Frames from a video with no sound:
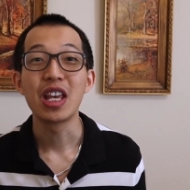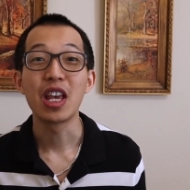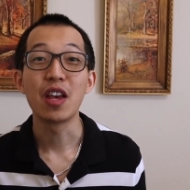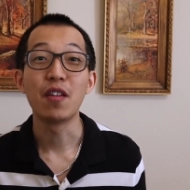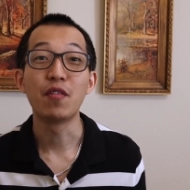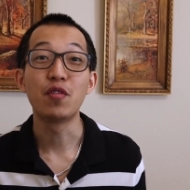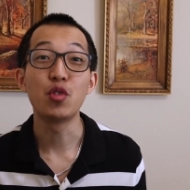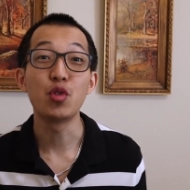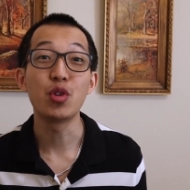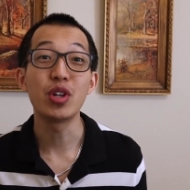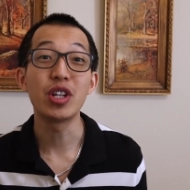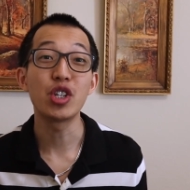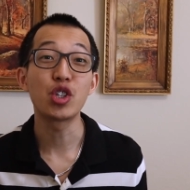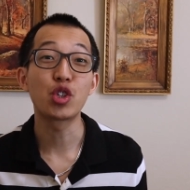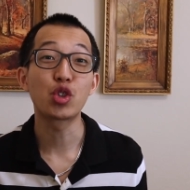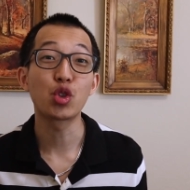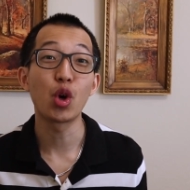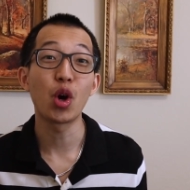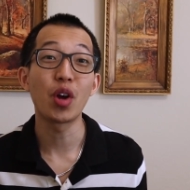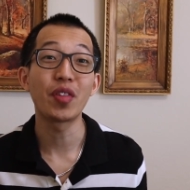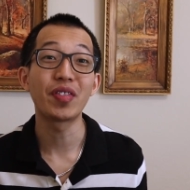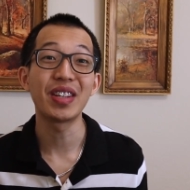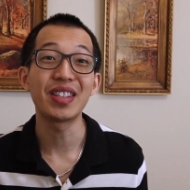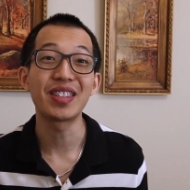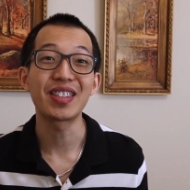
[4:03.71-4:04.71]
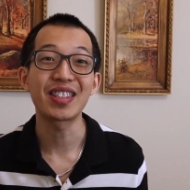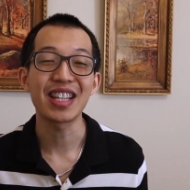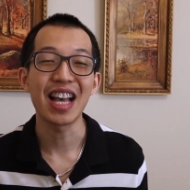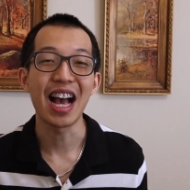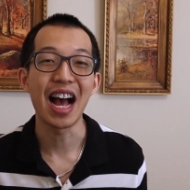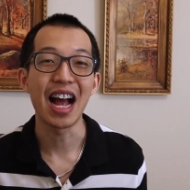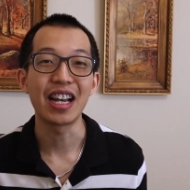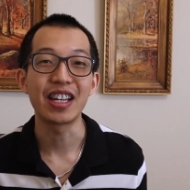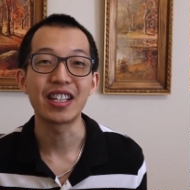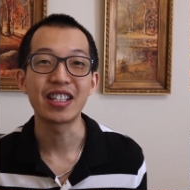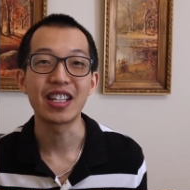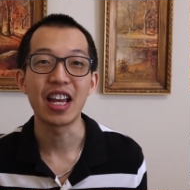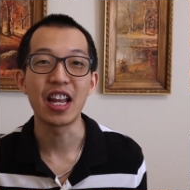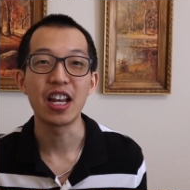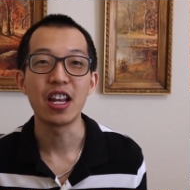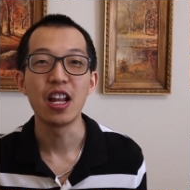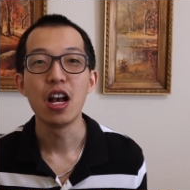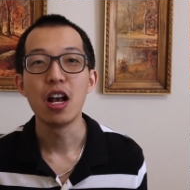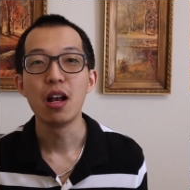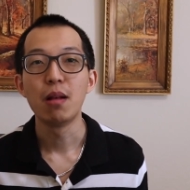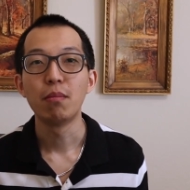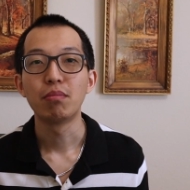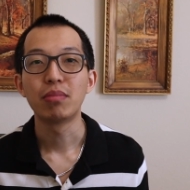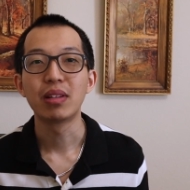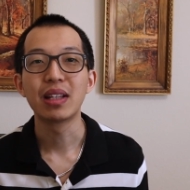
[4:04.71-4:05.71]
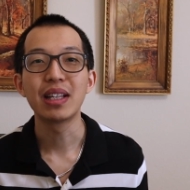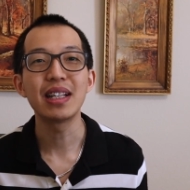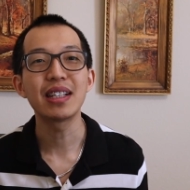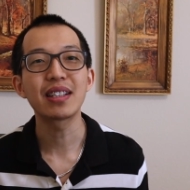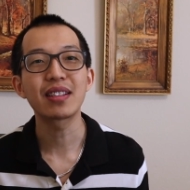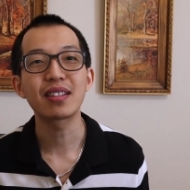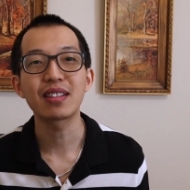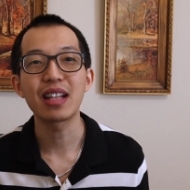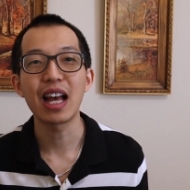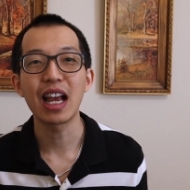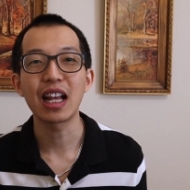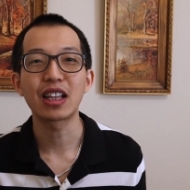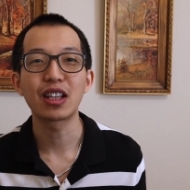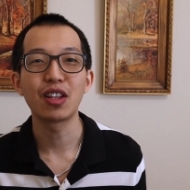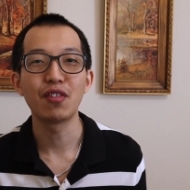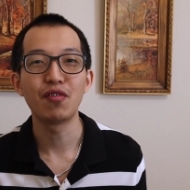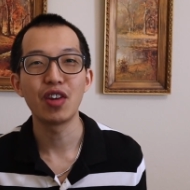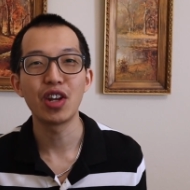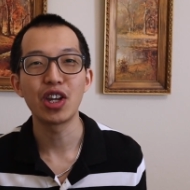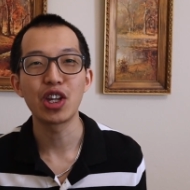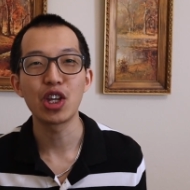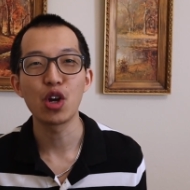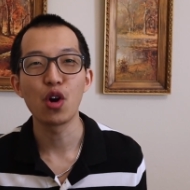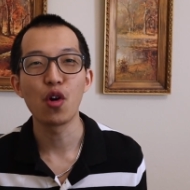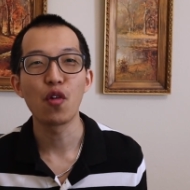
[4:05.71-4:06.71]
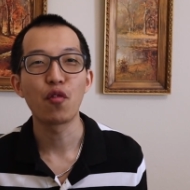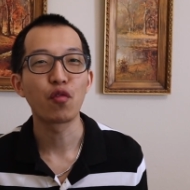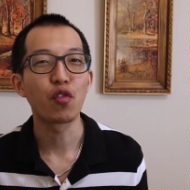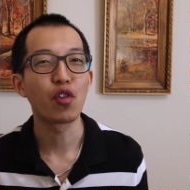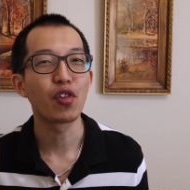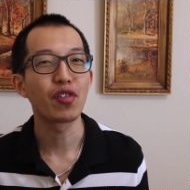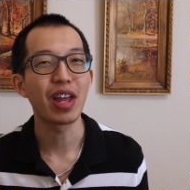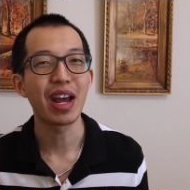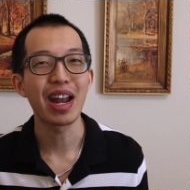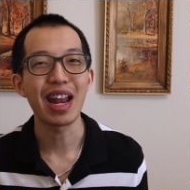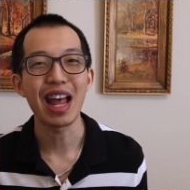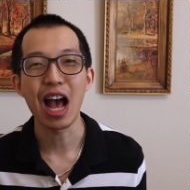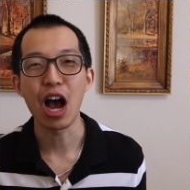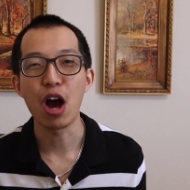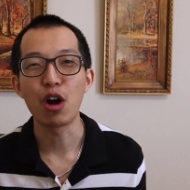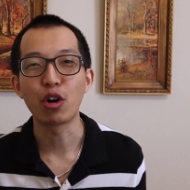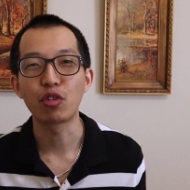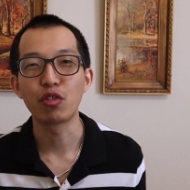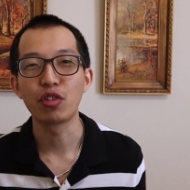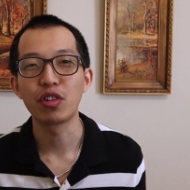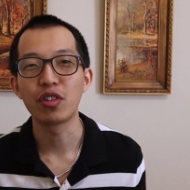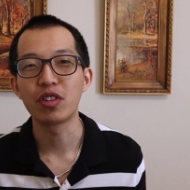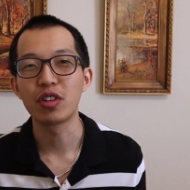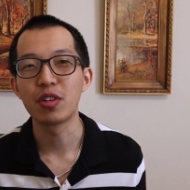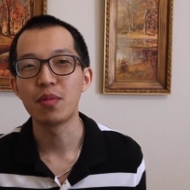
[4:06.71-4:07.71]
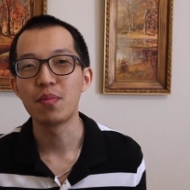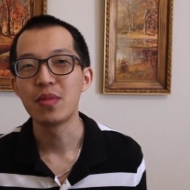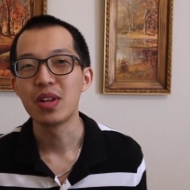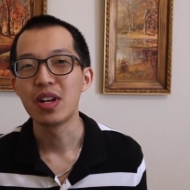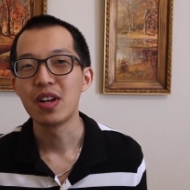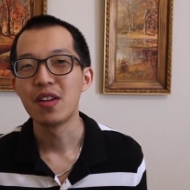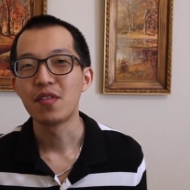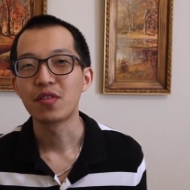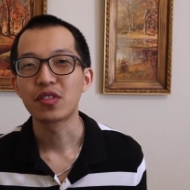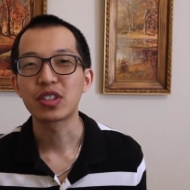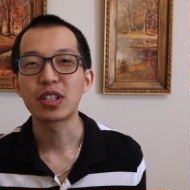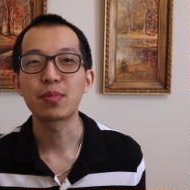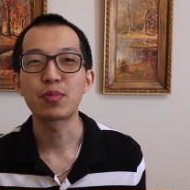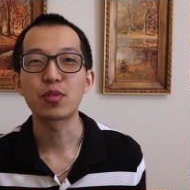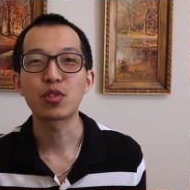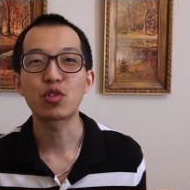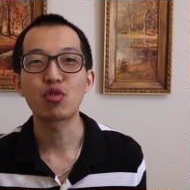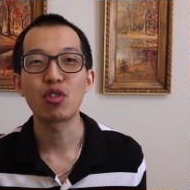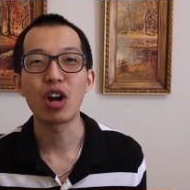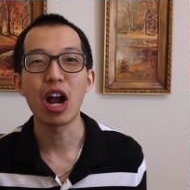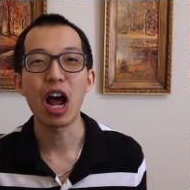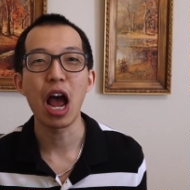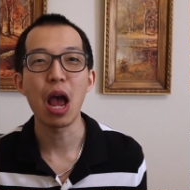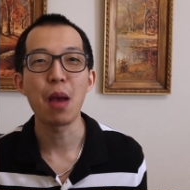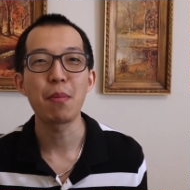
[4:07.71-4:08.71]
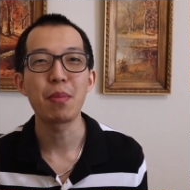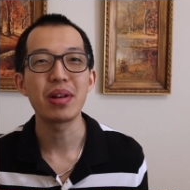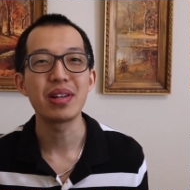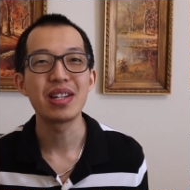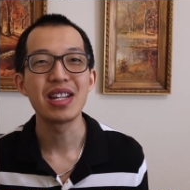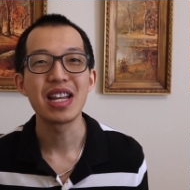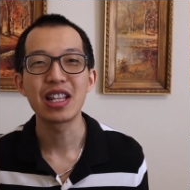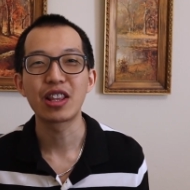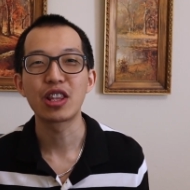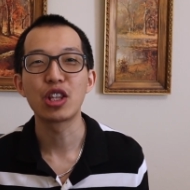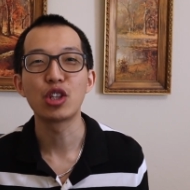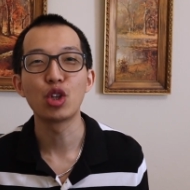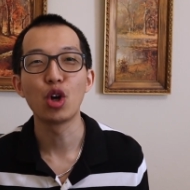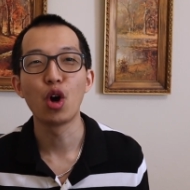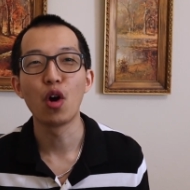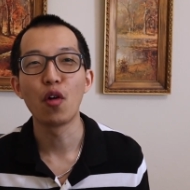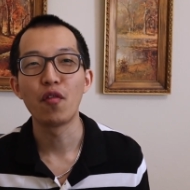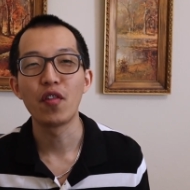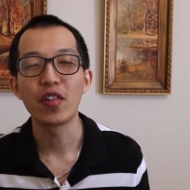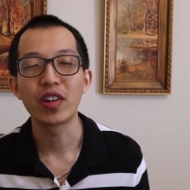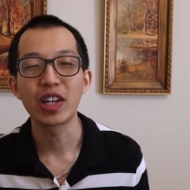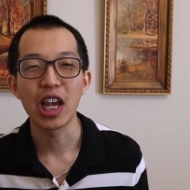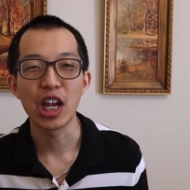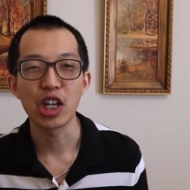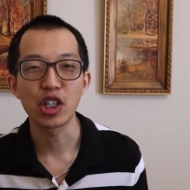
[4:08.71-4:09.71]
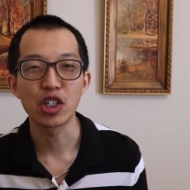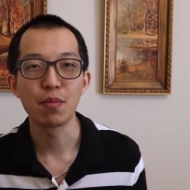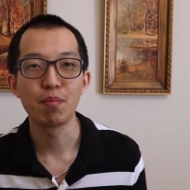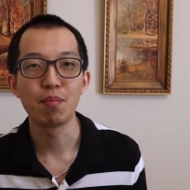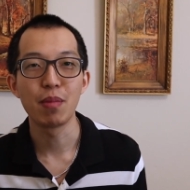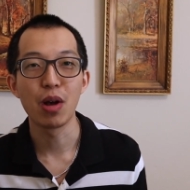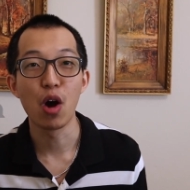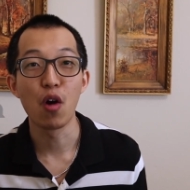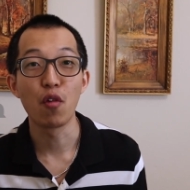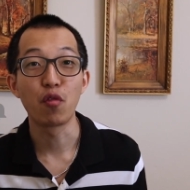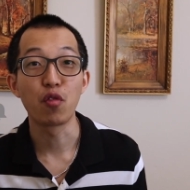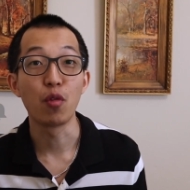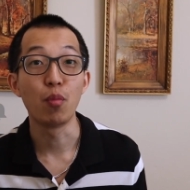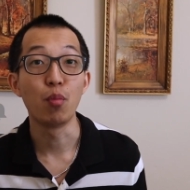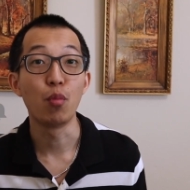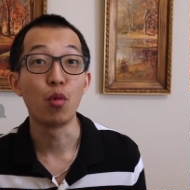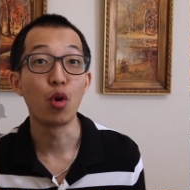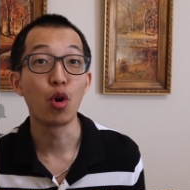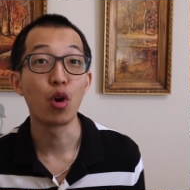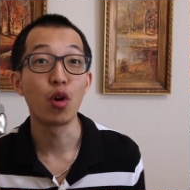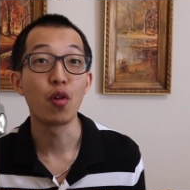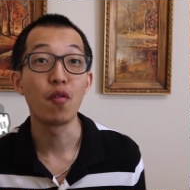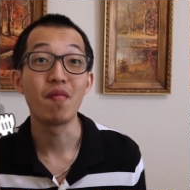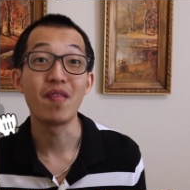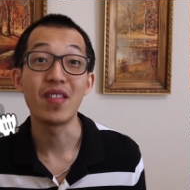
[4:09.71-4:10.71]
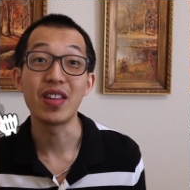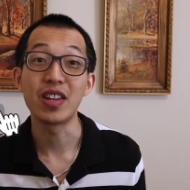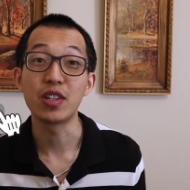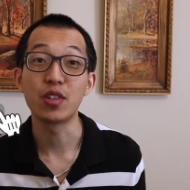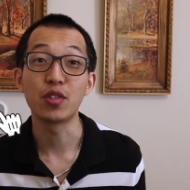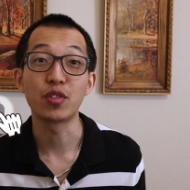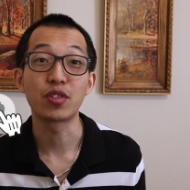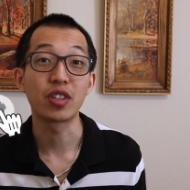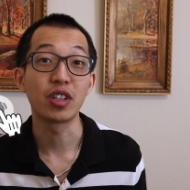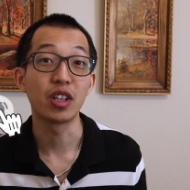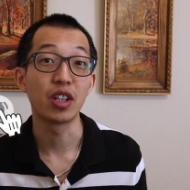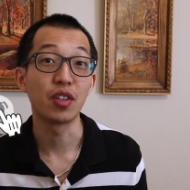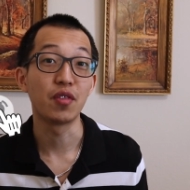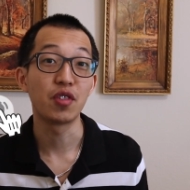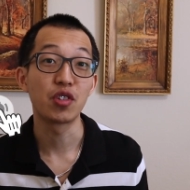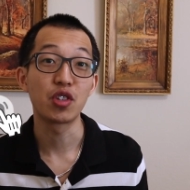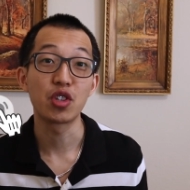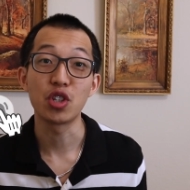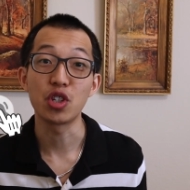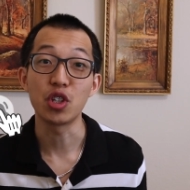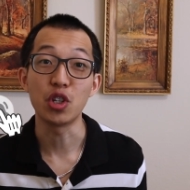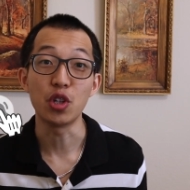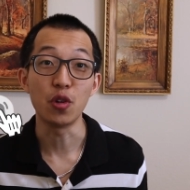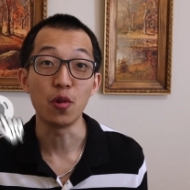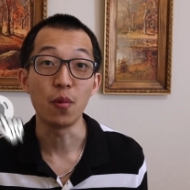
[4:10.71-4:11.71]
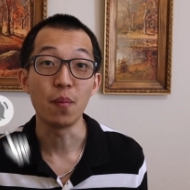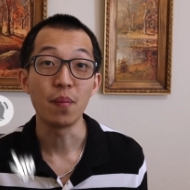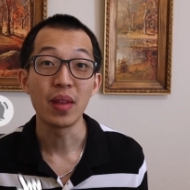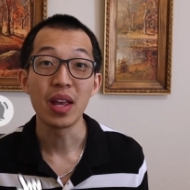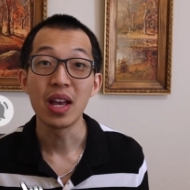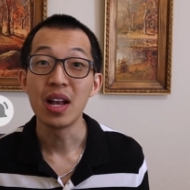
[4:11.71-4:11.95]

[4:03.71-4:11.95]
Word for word: If you enjoyed this content, please like the video for that algorithm subscribe, and hit the notification bell for more videos delivered to you.